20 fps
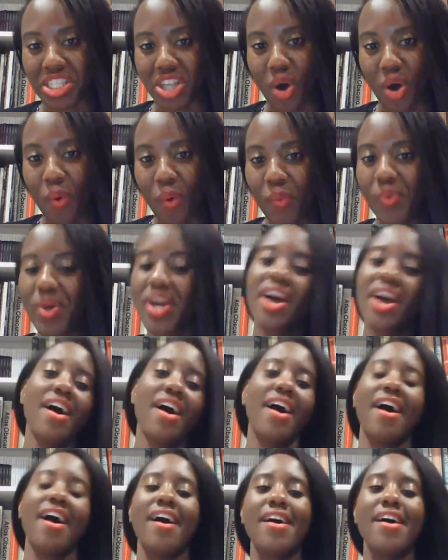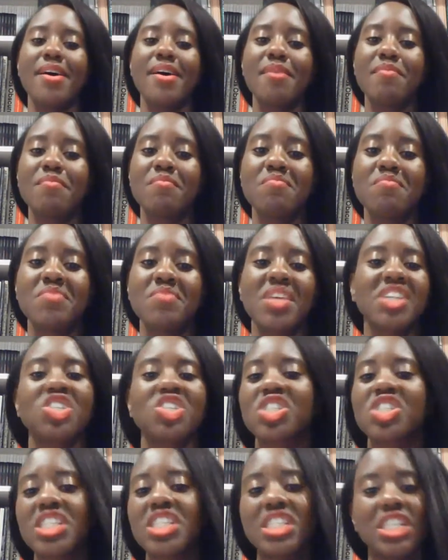So that's
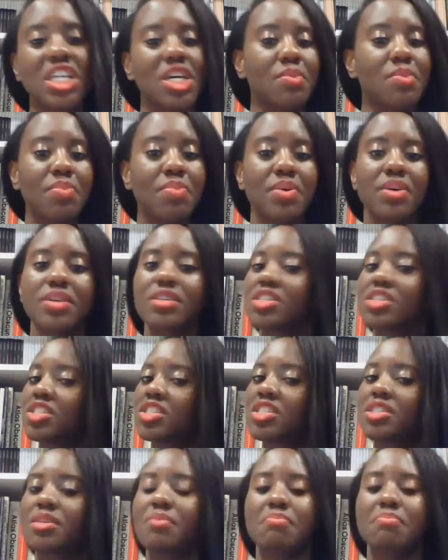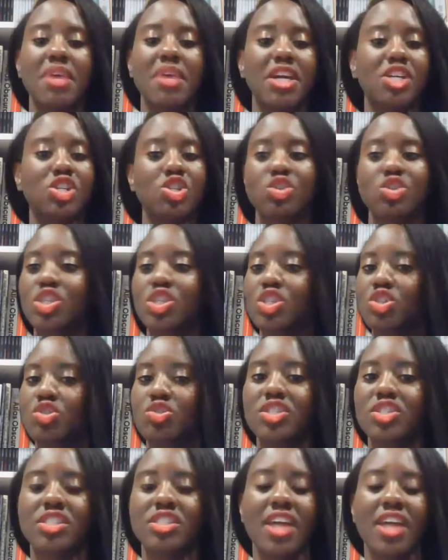just a tip, just to make sure that you're
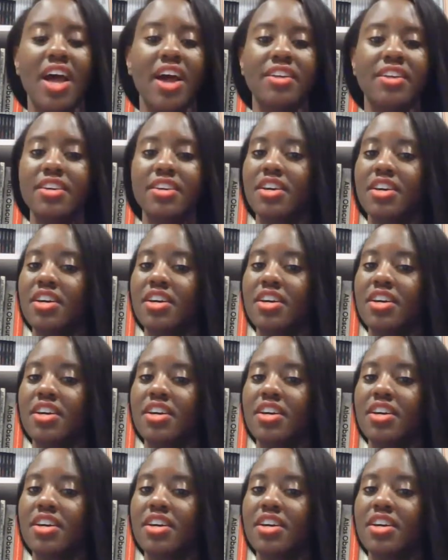just not